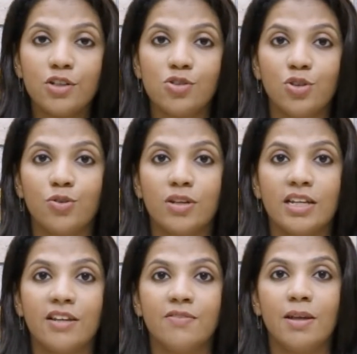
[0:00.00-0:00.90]
so you
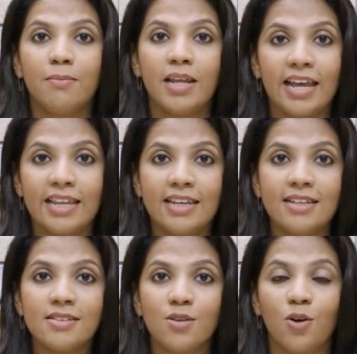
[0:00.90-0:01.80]
can give them
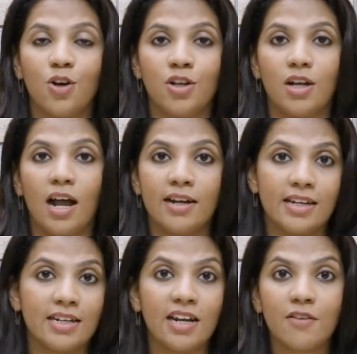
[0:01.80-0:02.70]
diaries or art
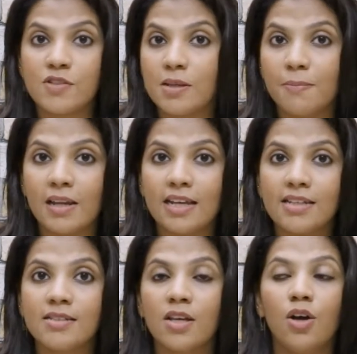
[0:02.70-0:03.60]
and craft
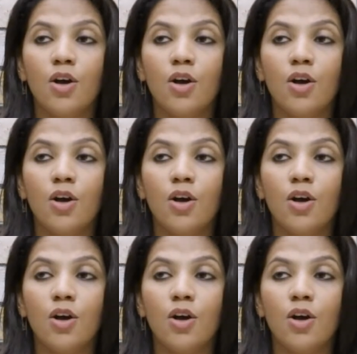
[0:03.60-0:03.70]
supplies